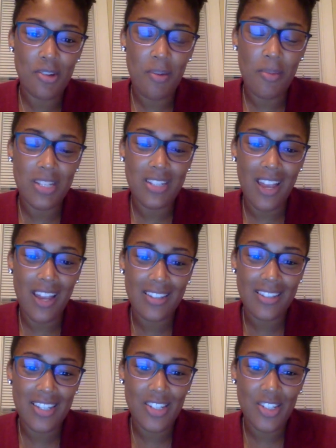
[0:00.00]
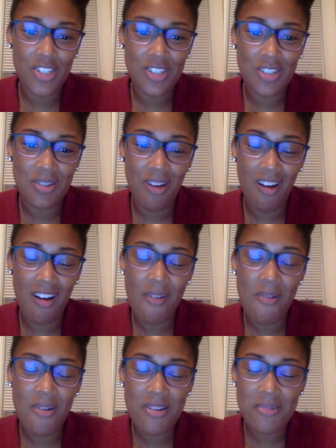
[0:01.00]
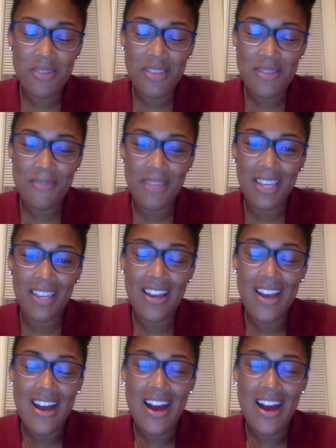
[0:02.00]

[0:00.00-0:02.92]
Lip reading: I'm excited that you are on with me.